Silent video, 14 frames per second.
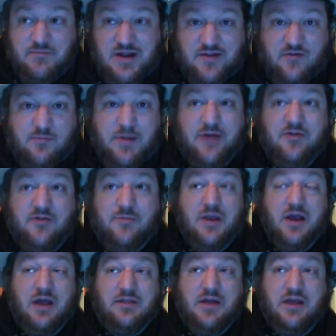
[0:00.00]
That doesn't bother me.
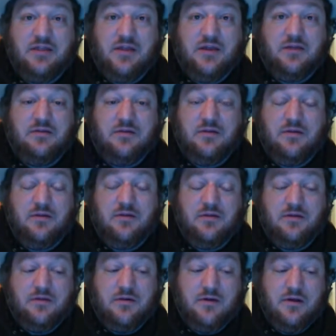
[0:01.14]
I, I think
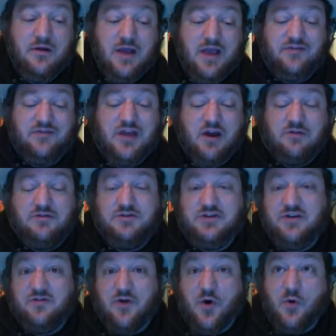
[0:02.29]
as a character,
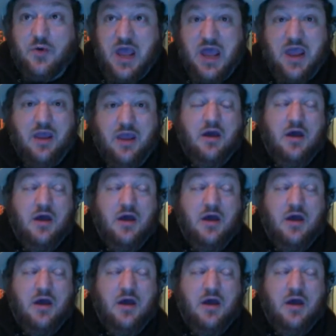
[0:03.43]
she's okay,